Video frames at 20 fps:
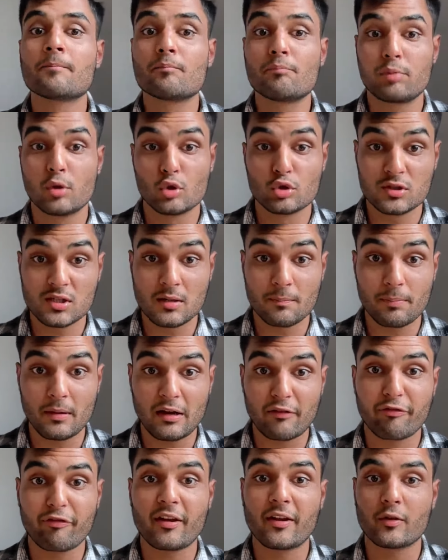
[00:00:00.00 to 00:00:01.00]
Plus que
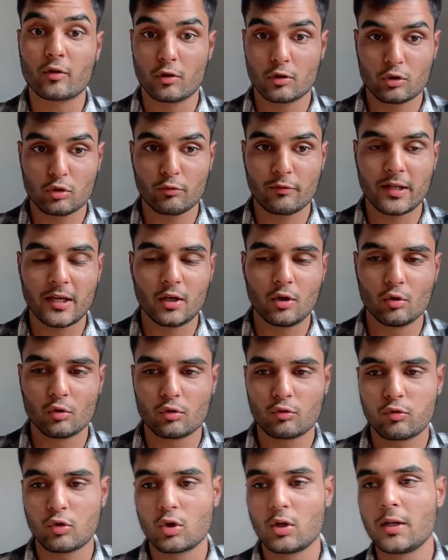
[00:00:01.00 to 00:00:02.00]
parfait is also very
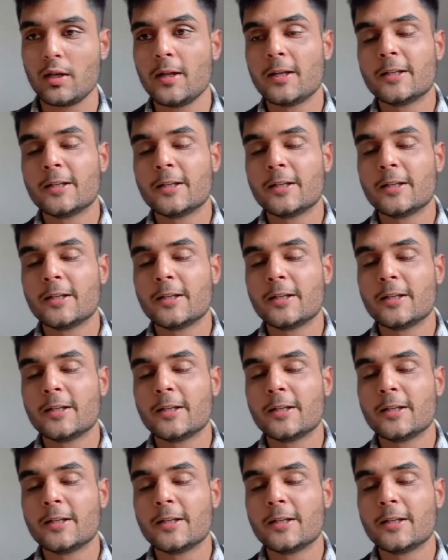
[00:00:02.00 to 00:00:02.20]
useful.